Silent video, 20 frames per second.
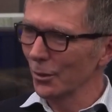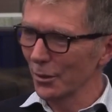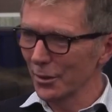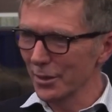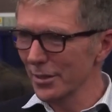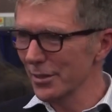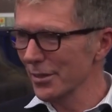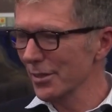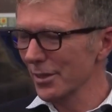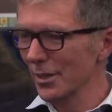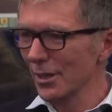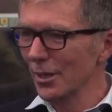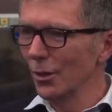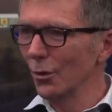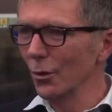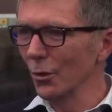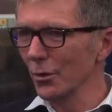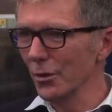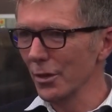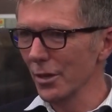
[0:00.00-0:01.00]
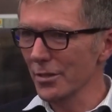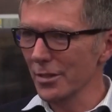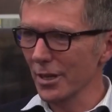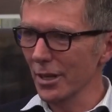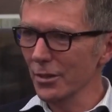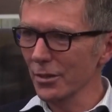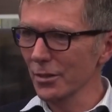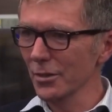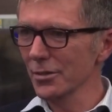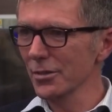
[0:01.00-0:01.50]
these
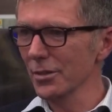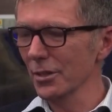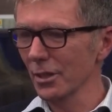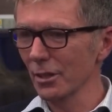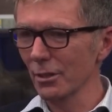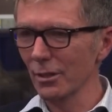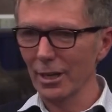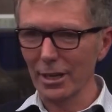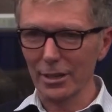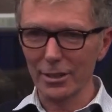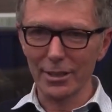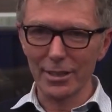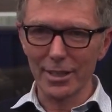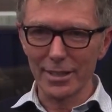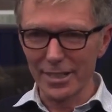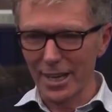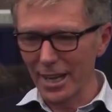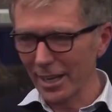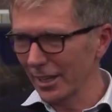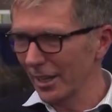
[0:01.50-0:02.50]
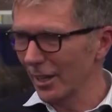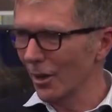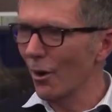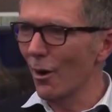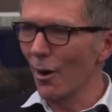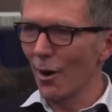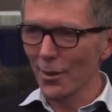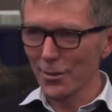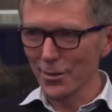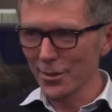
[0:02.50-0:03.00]
organisations that are actually attacking
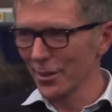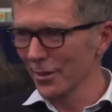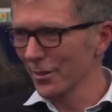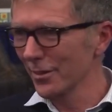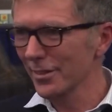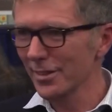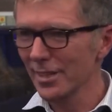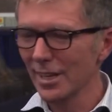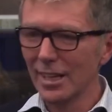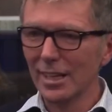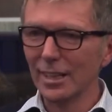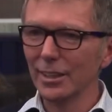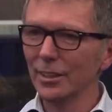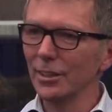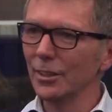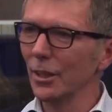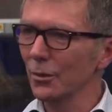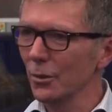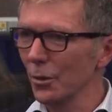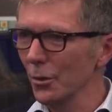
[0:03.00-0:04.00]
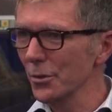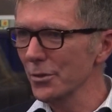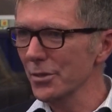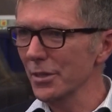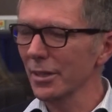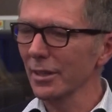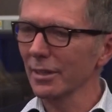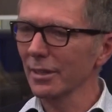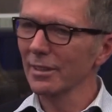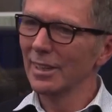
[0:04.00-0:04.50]
art and
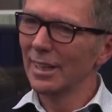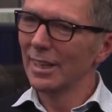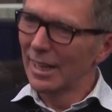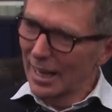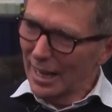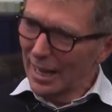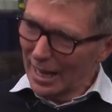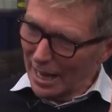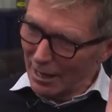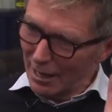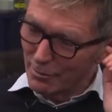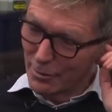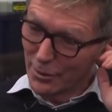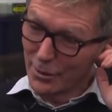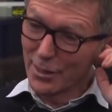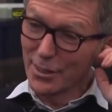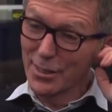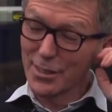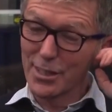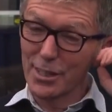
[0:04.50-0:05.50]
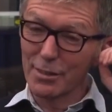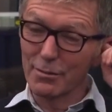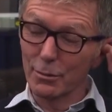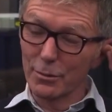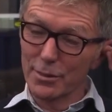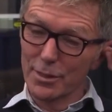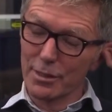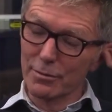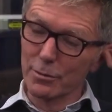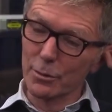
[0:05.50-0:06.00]
causing havoc and
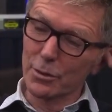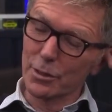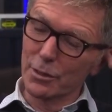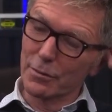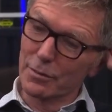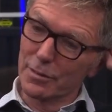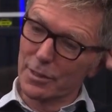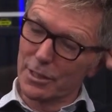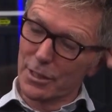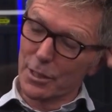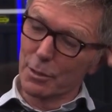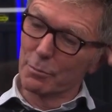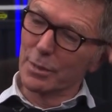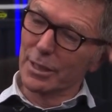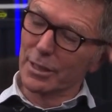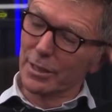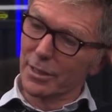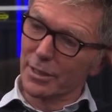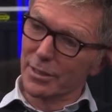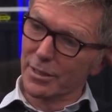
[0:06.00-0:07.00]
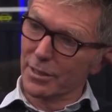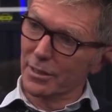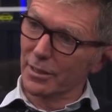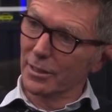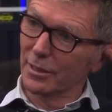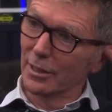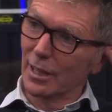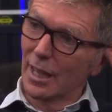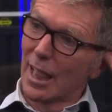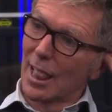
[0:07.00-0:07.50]
civil disobedience. I
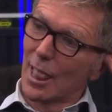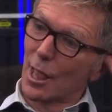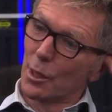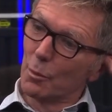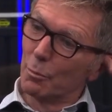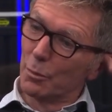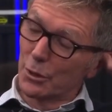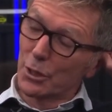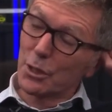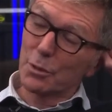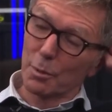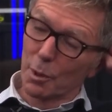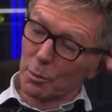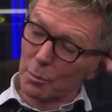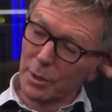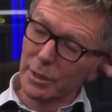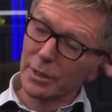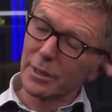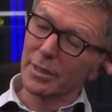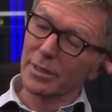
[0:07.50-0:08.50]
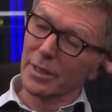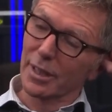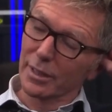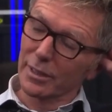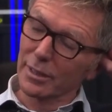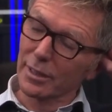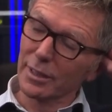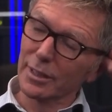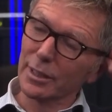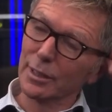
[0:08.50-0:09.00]
think that the British public is
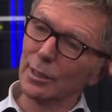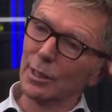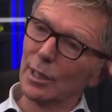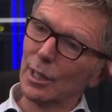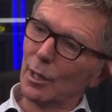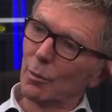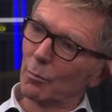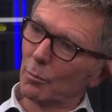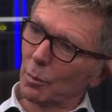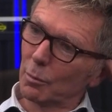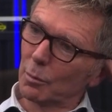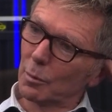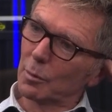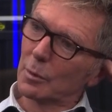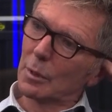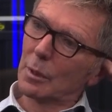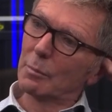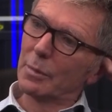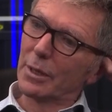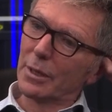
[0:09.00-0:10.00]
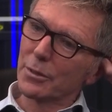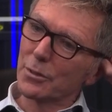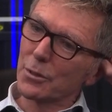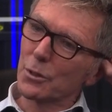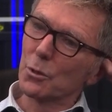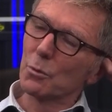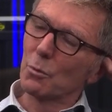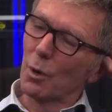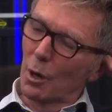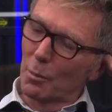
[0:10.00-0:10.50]
actually probably a bit
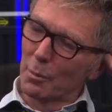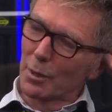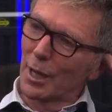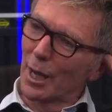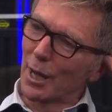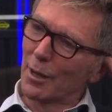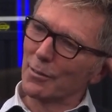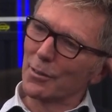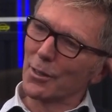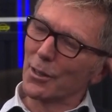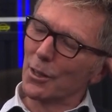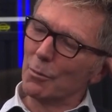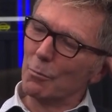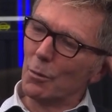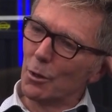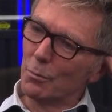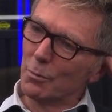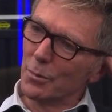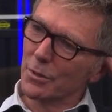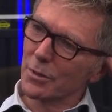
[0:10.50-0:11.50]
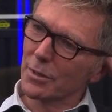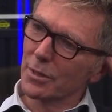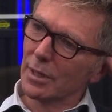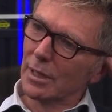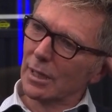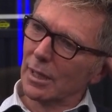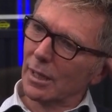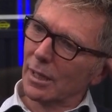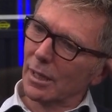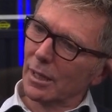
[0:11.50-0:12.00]
too well behaved at the moment,
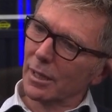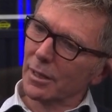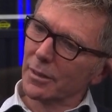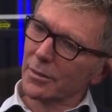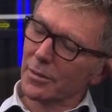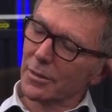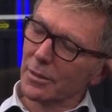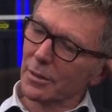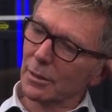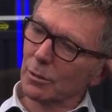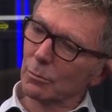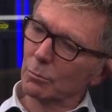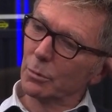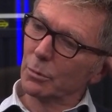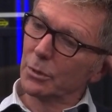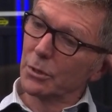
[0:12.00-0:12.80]
and we